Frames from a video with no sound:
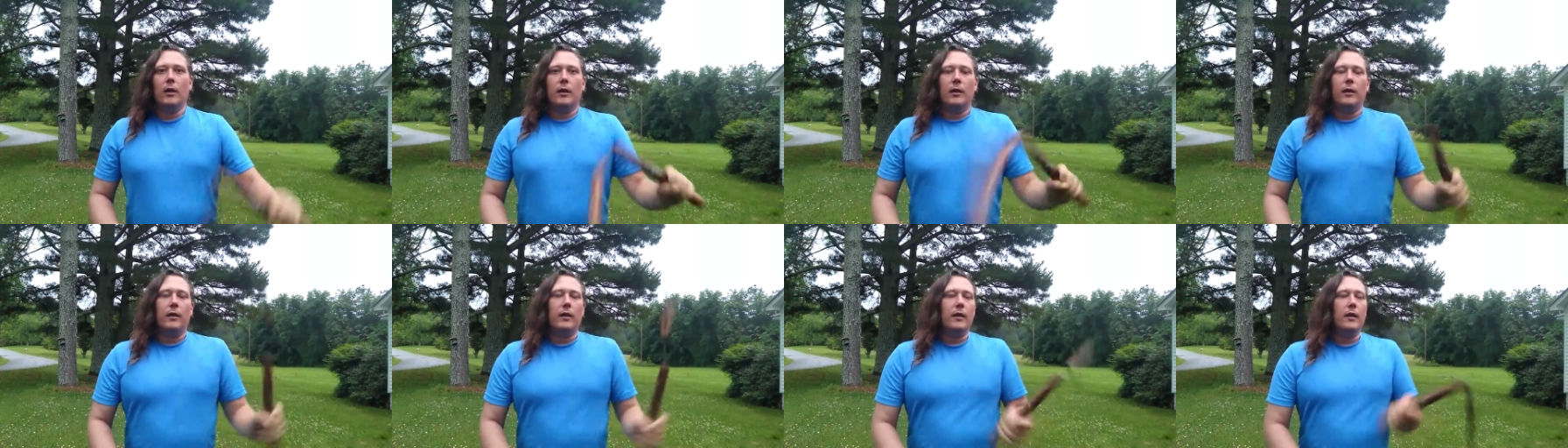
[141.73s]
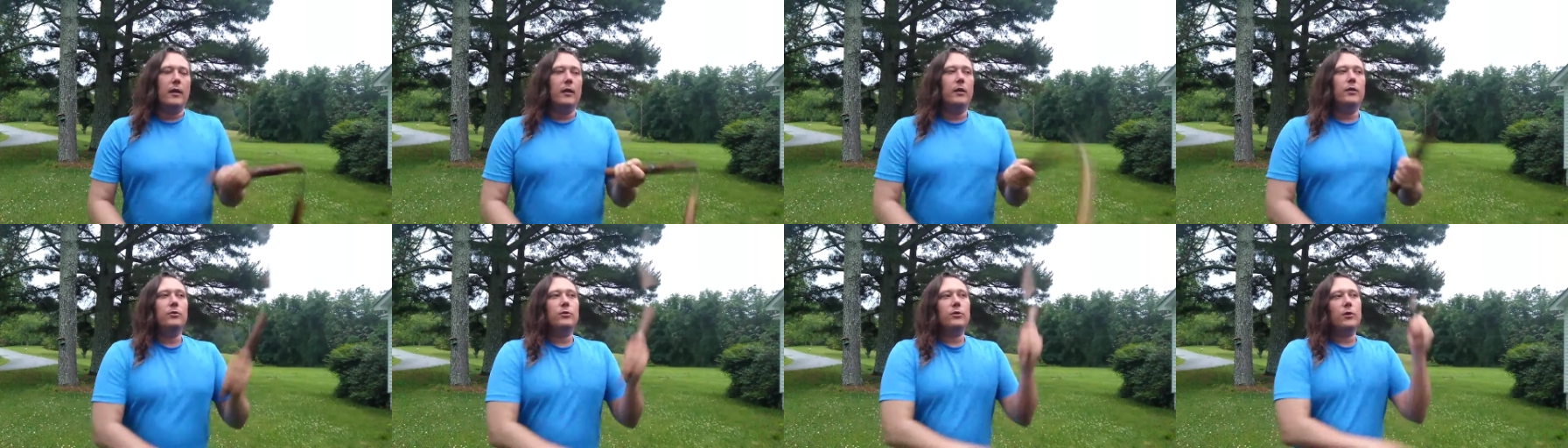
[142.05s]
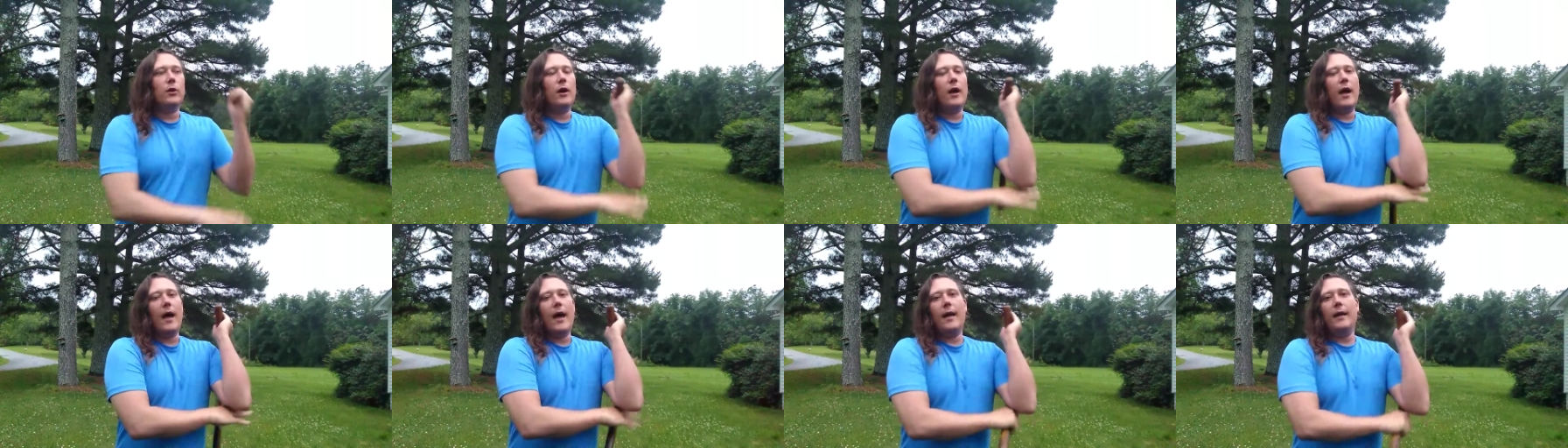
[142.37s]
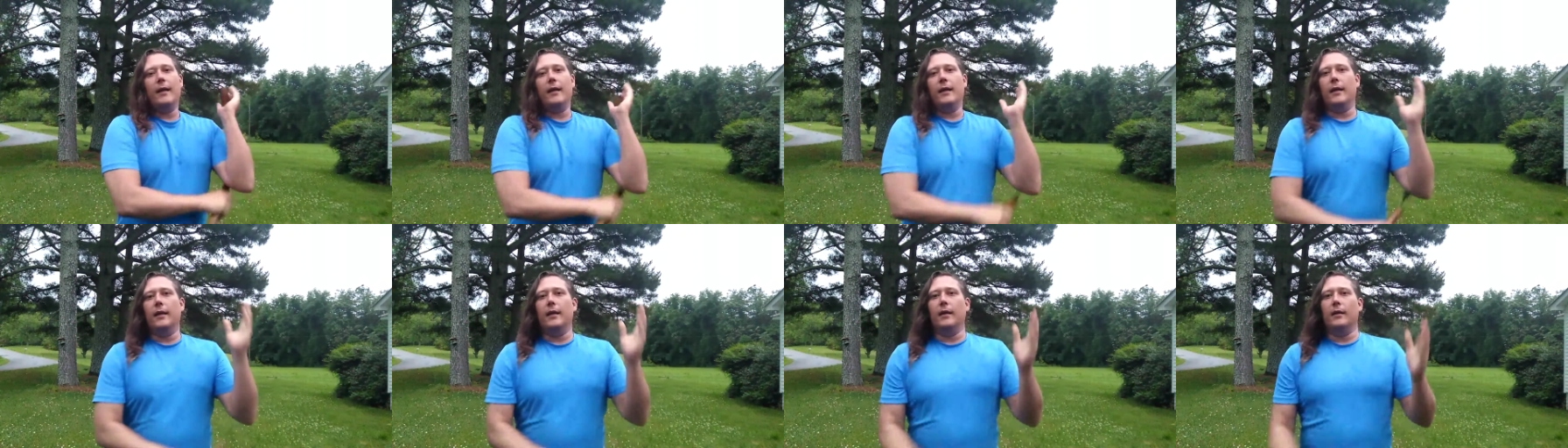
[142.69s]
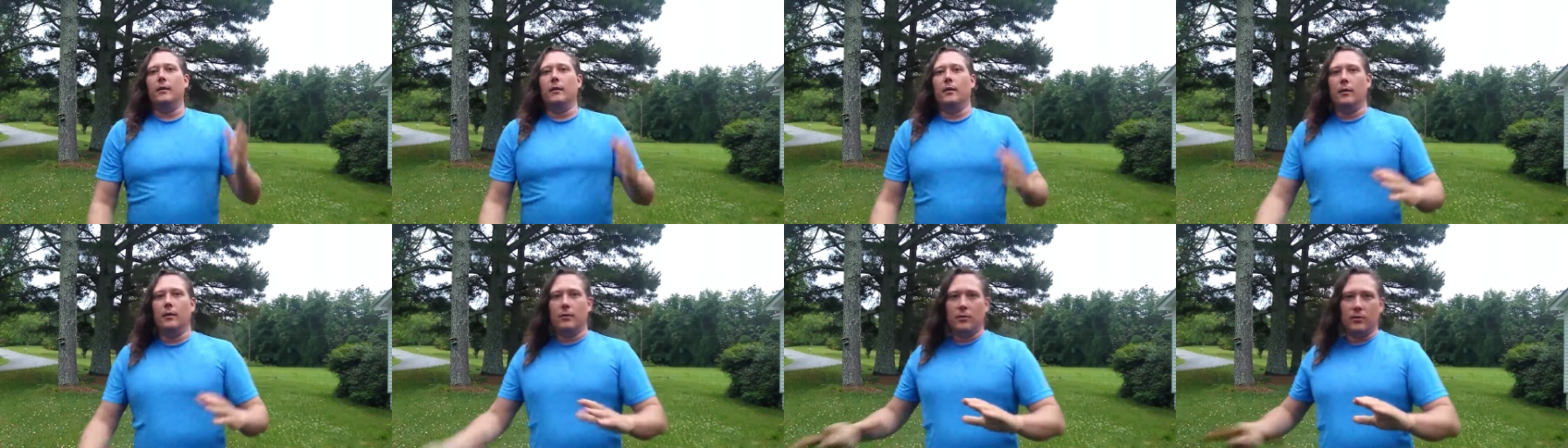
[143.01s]
And then you start adding
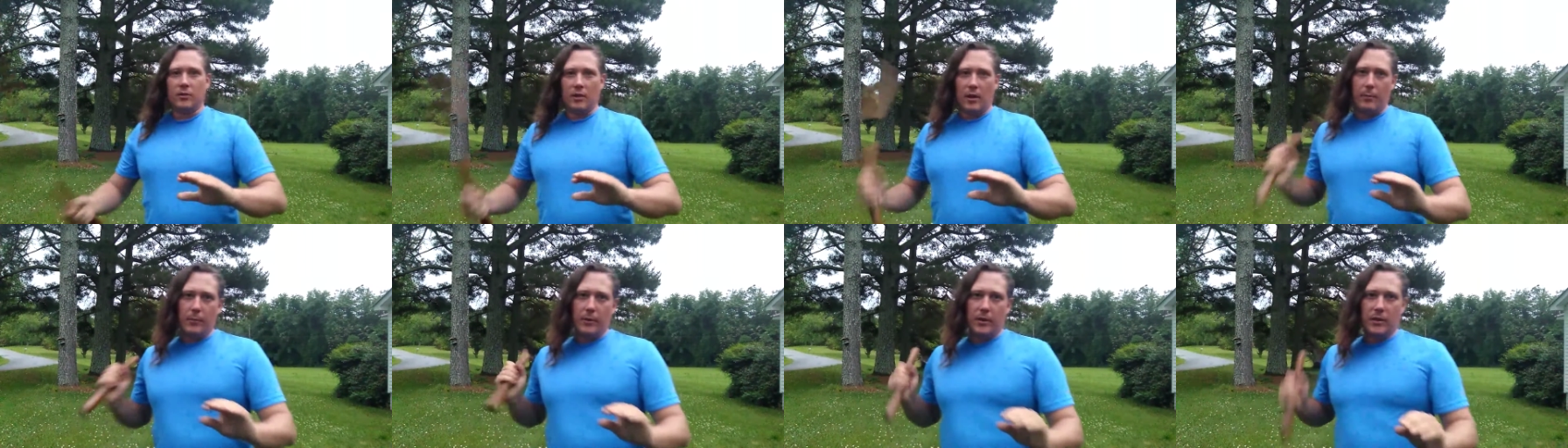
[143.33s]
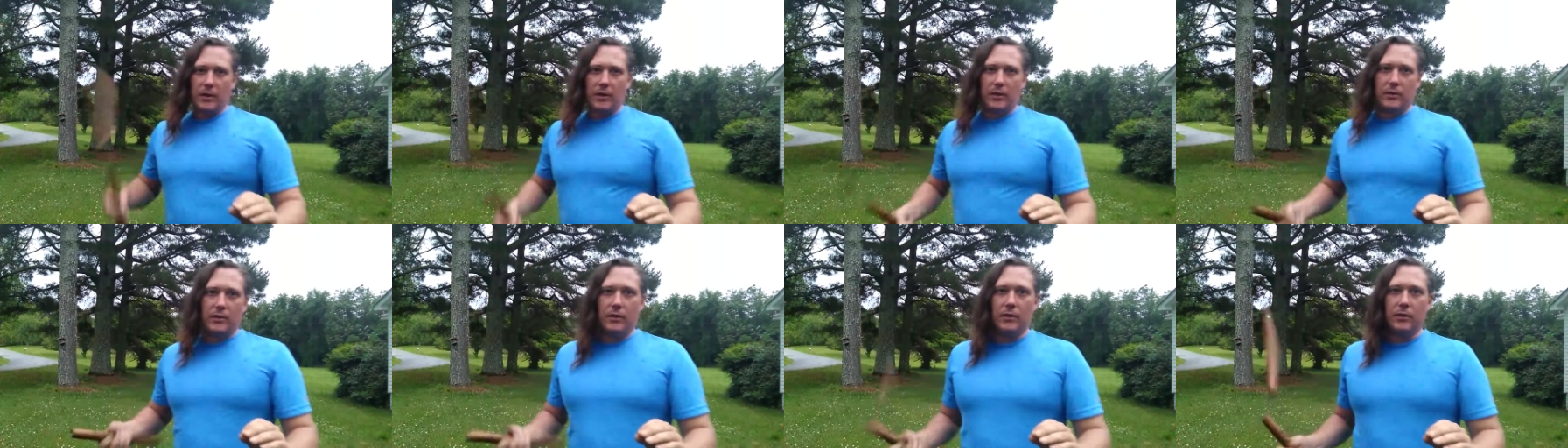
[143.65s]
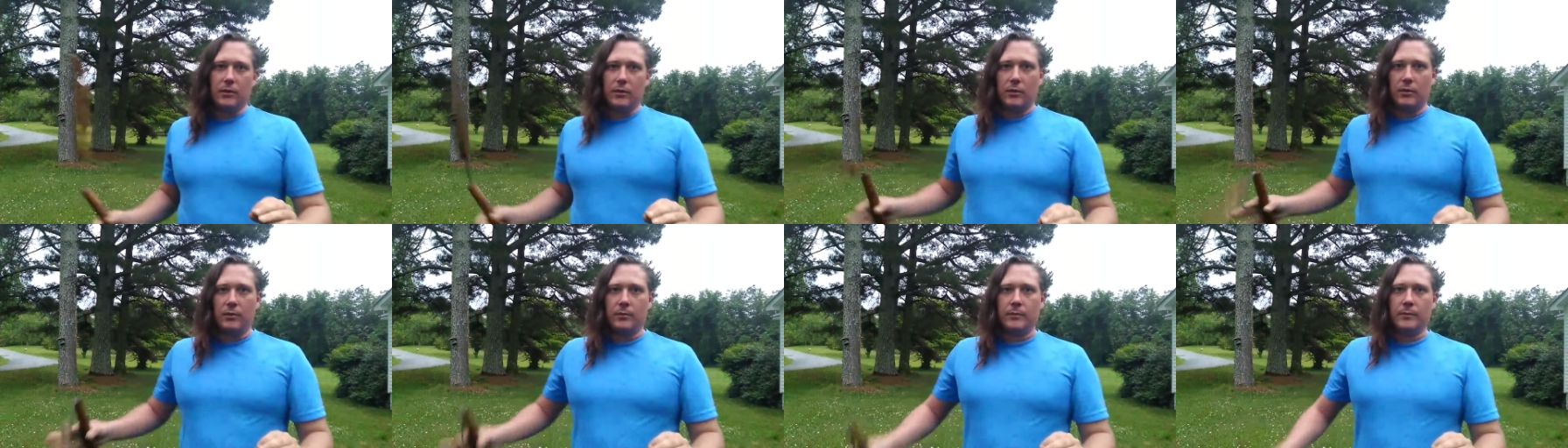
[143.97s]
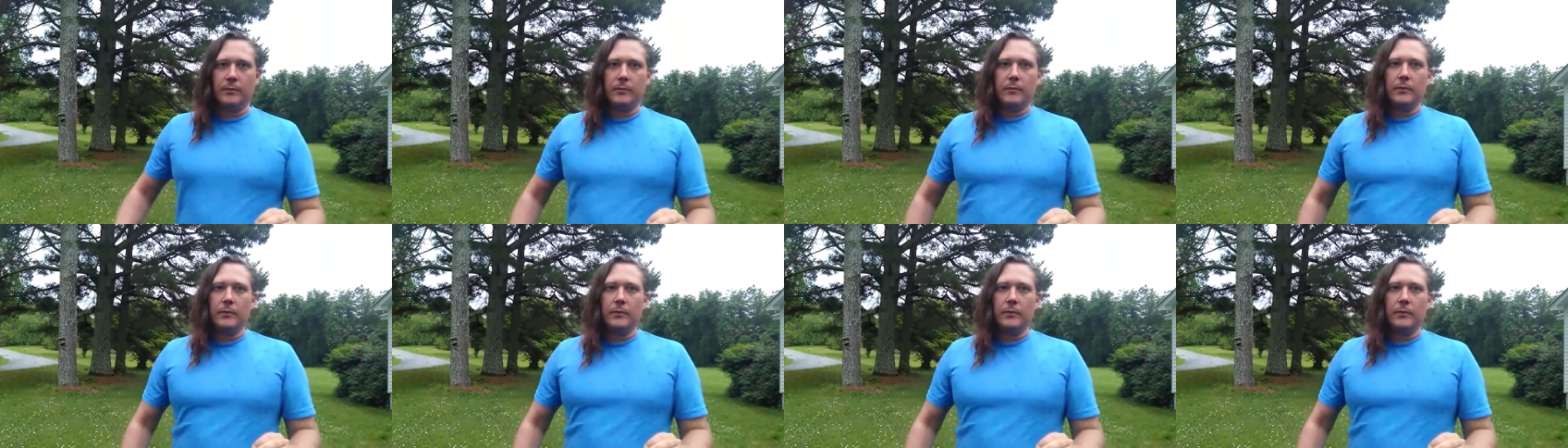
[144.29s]
in some resistance